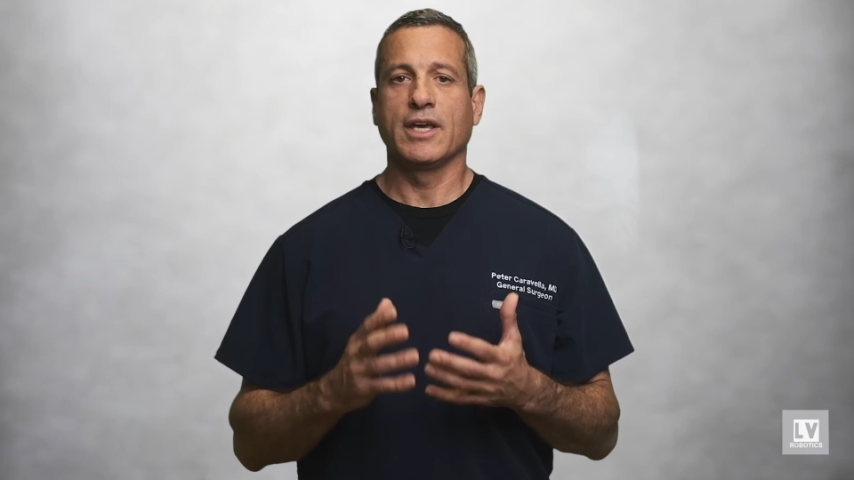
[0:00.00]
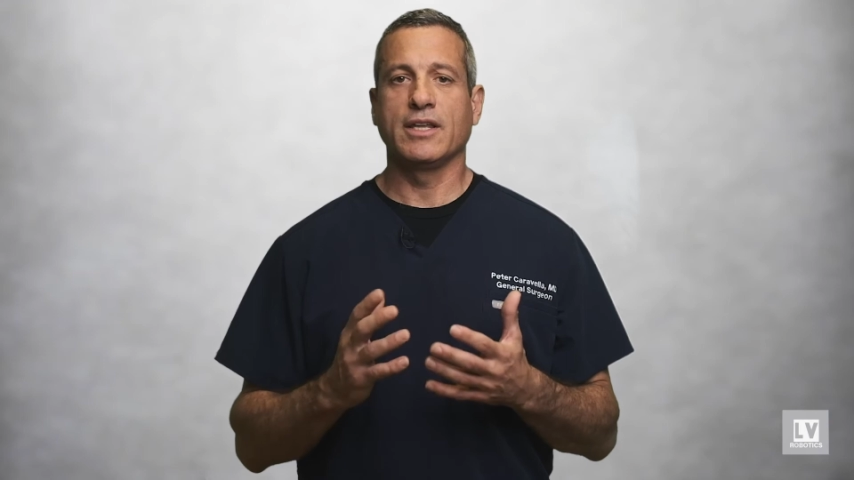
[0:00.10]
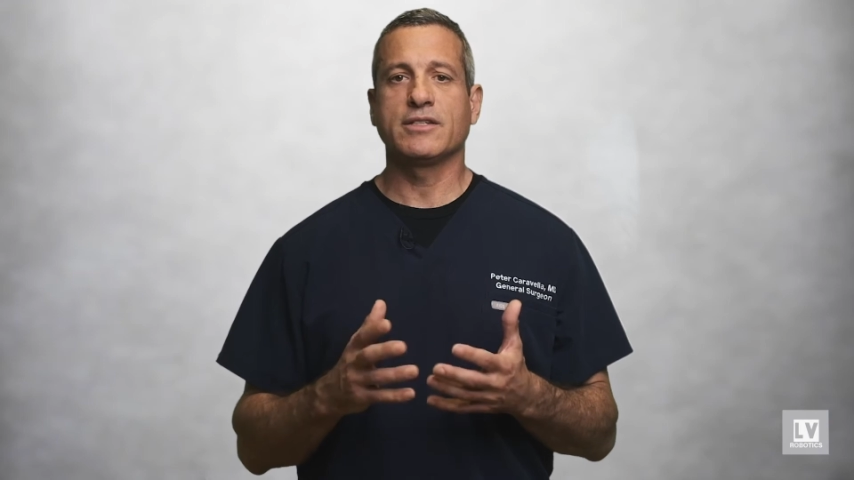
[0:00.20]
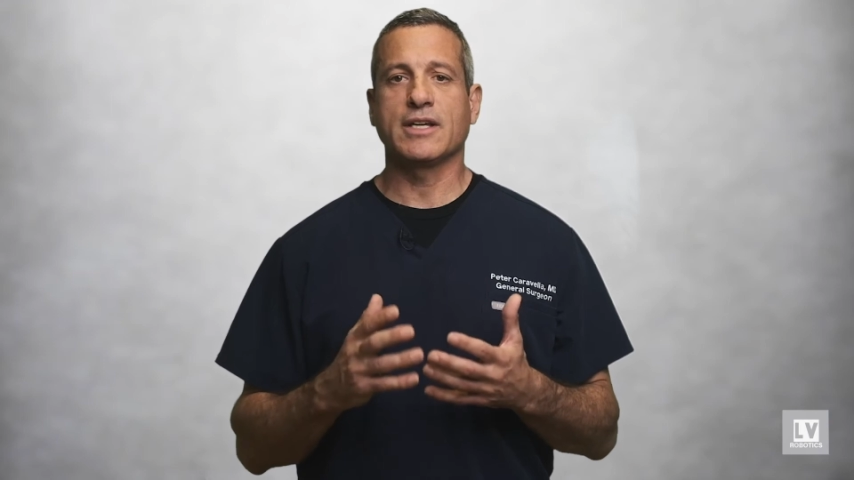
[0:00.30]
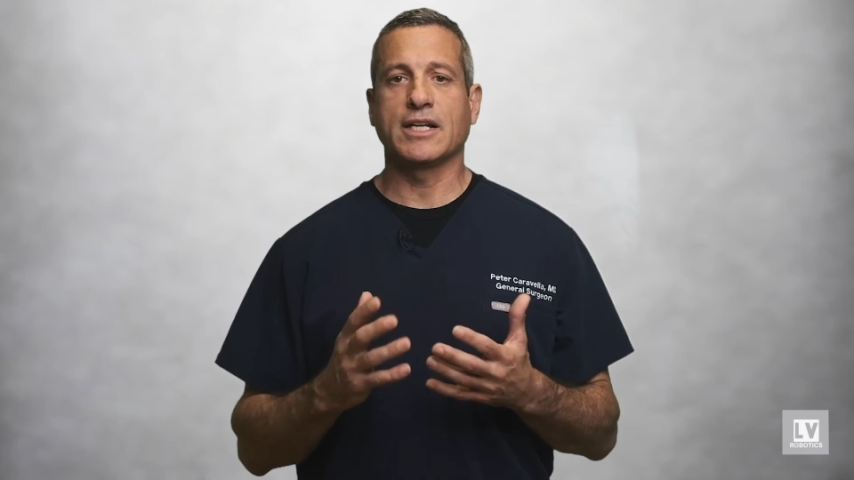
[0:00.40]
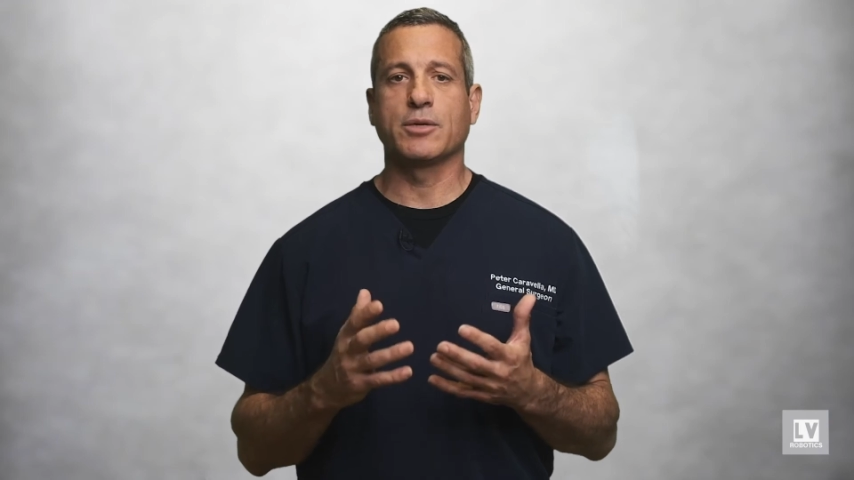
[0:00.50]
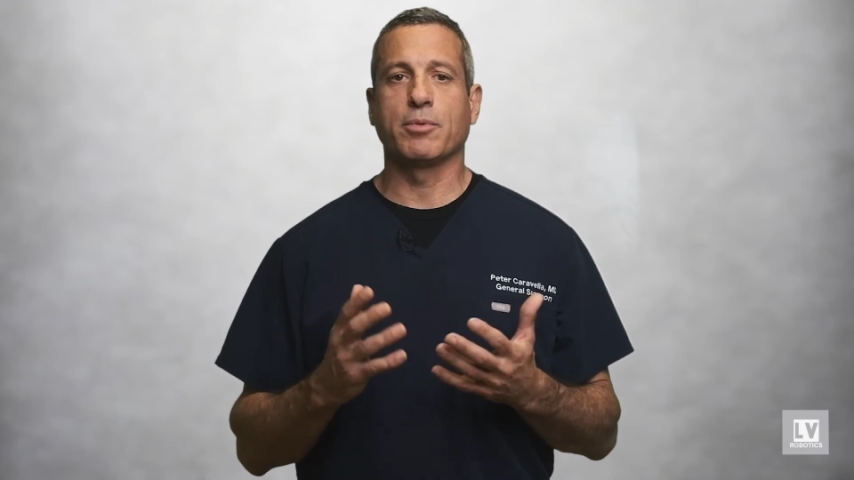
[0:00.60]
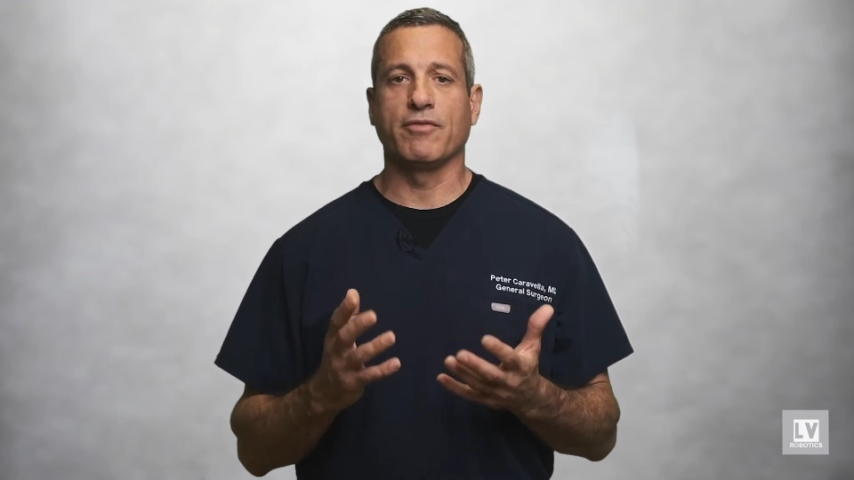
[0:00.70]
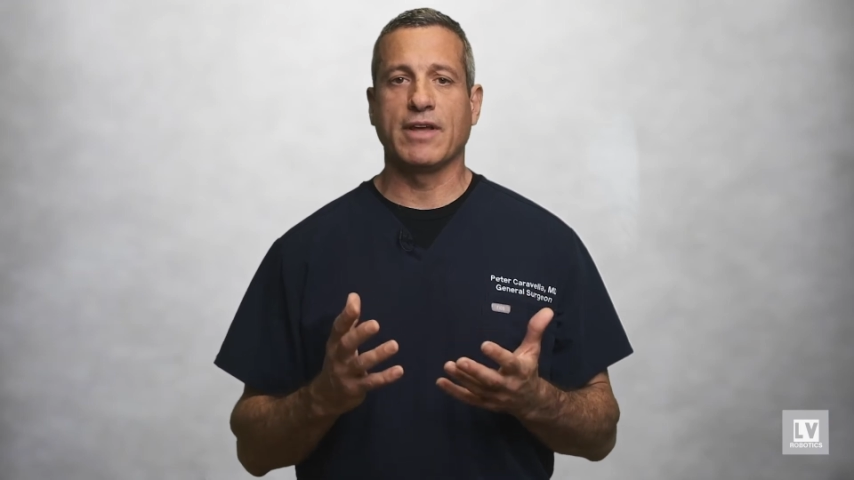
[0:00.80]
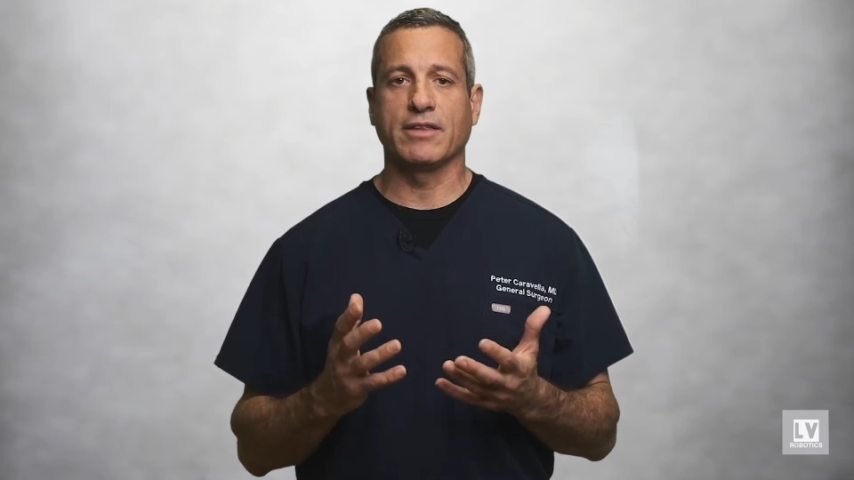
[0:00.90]
inside to
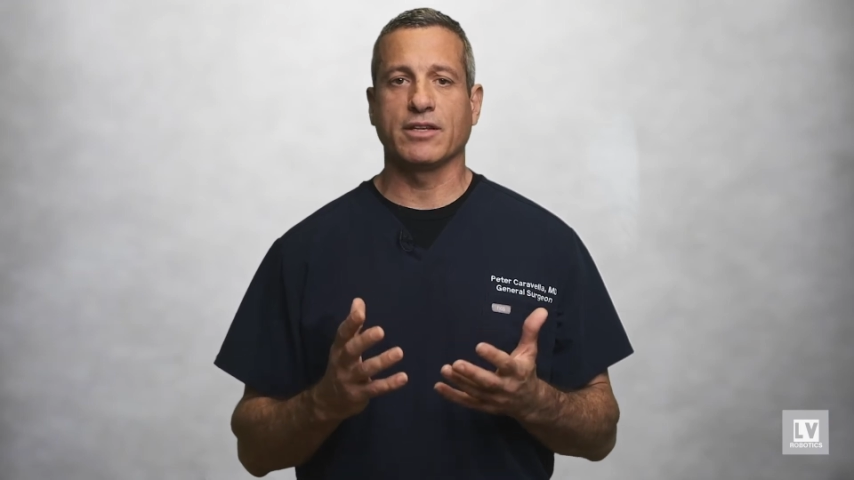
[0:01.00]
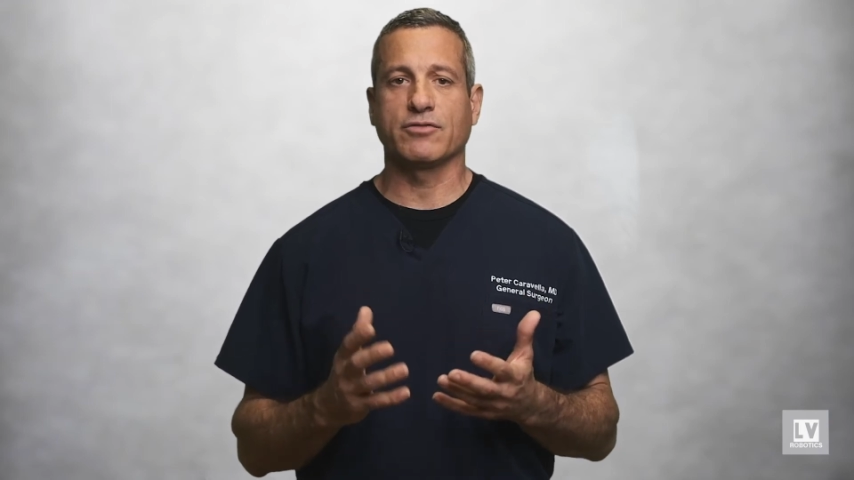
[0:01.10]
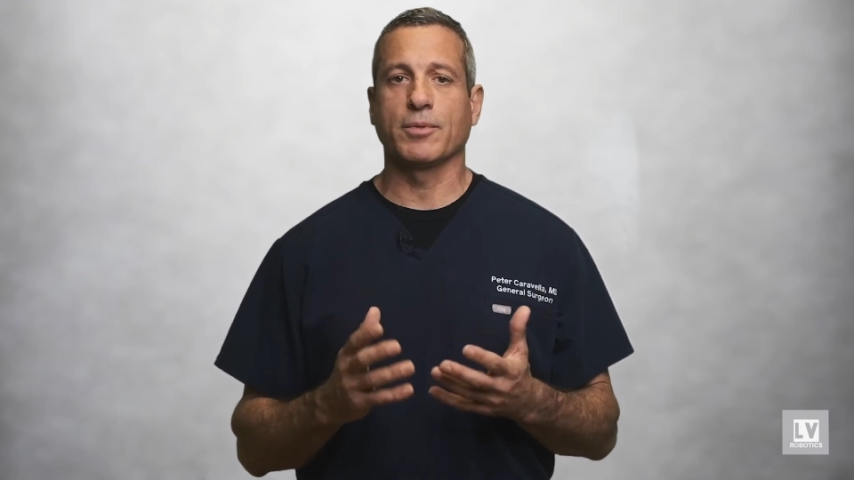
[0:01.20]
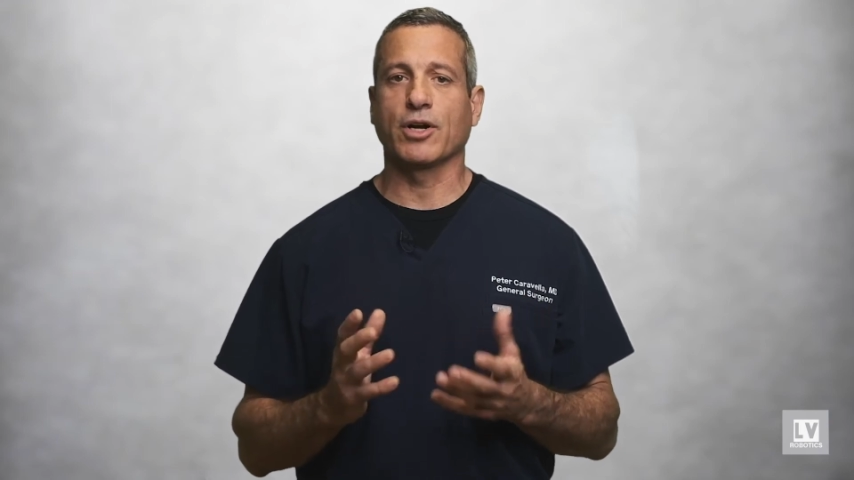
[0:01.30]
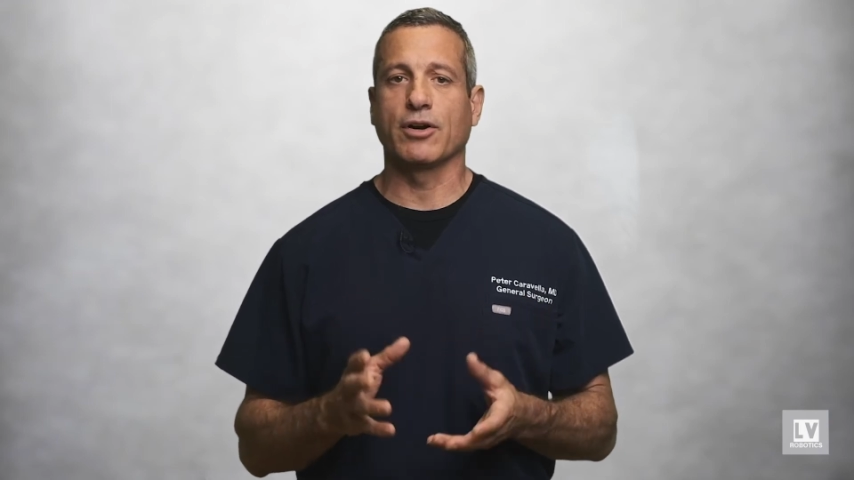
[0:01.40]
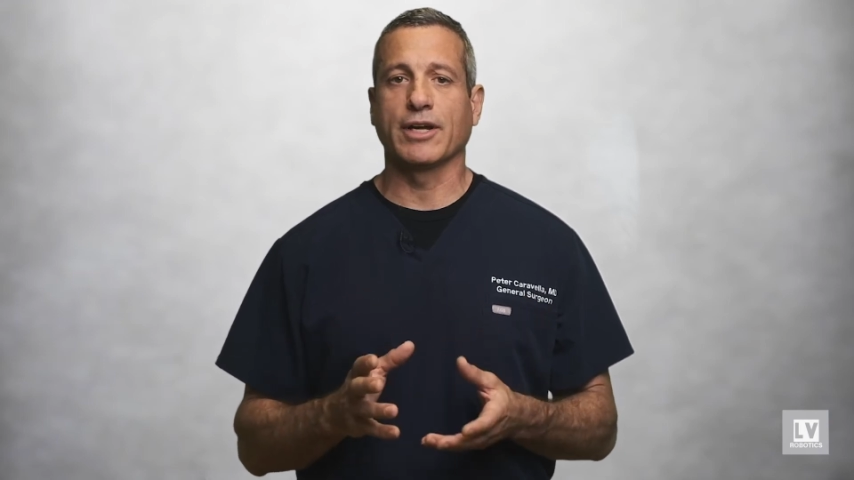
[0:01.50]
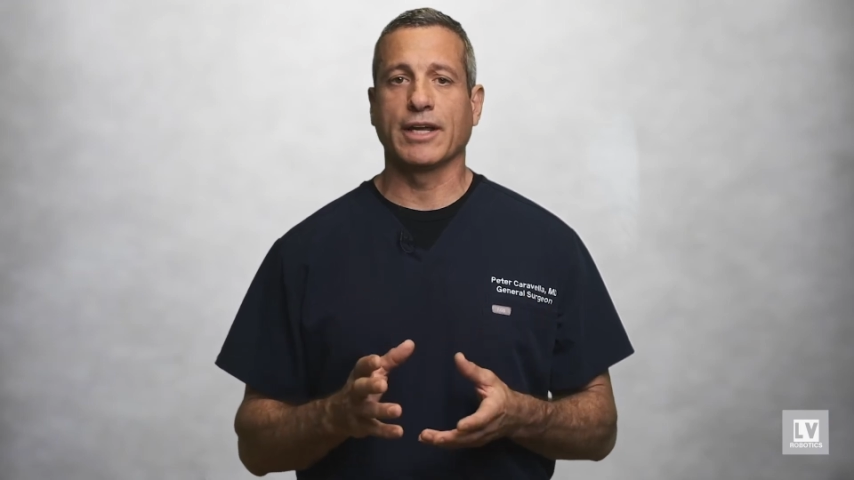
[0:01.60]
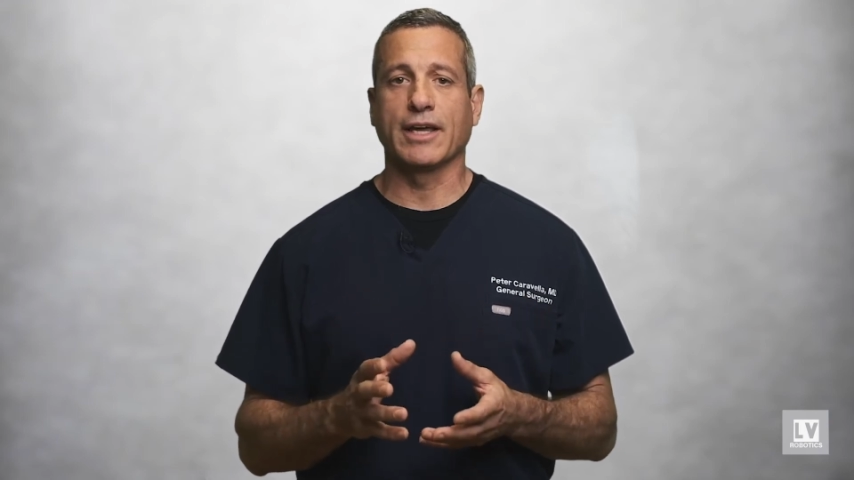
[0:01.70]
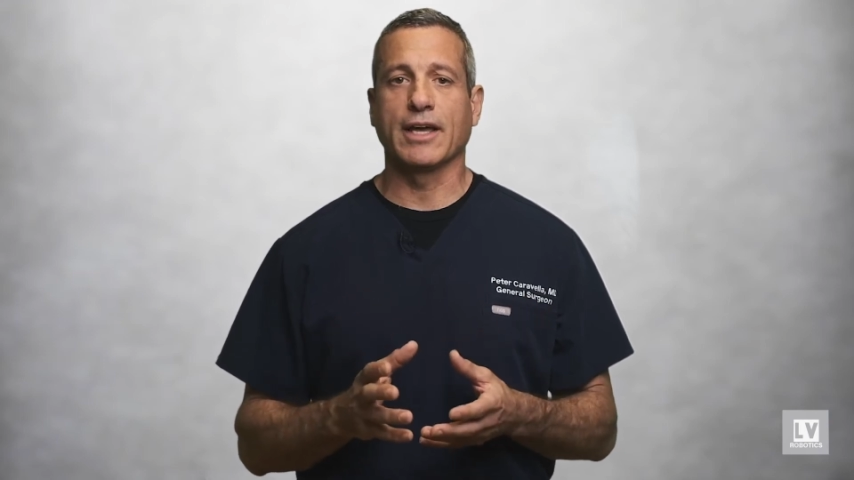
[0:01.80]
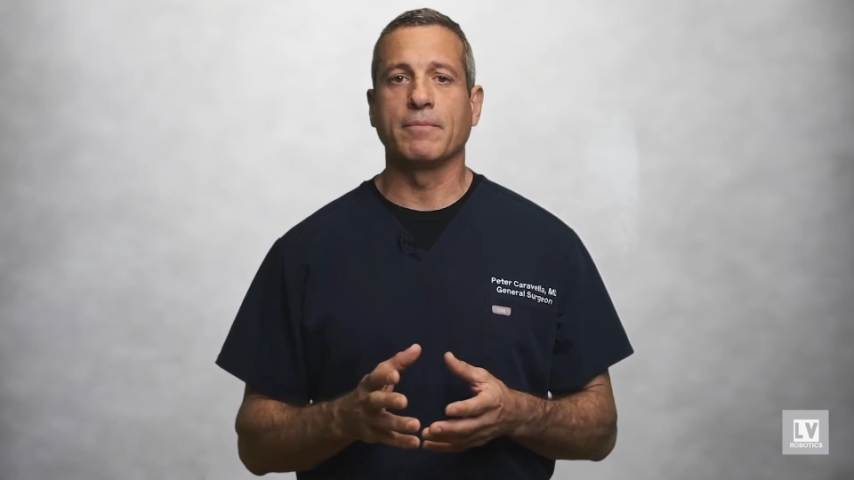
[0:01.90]
prevent this from occurring
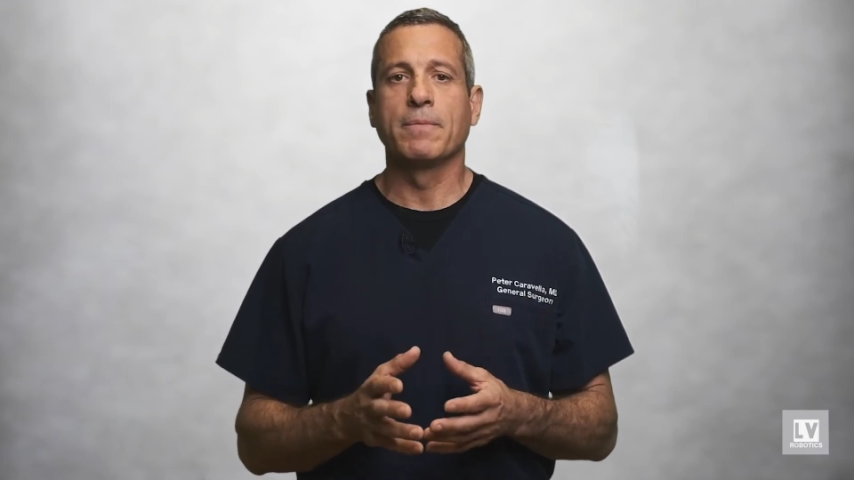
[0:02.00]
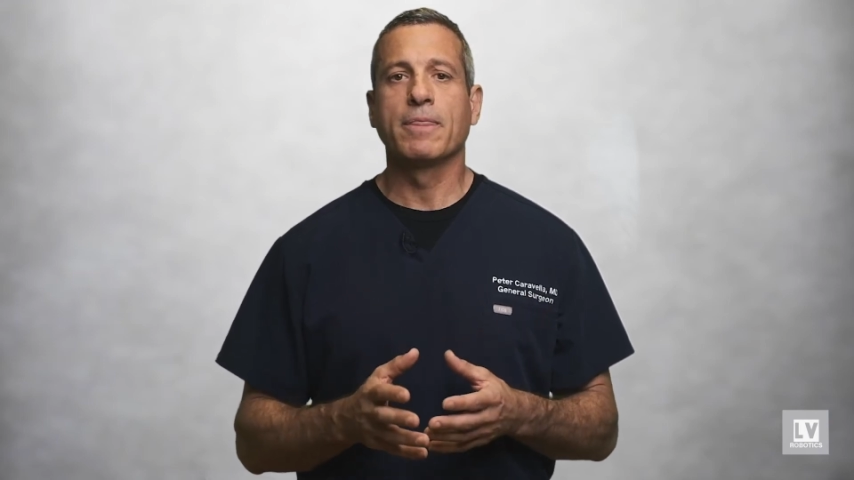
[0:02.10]
again.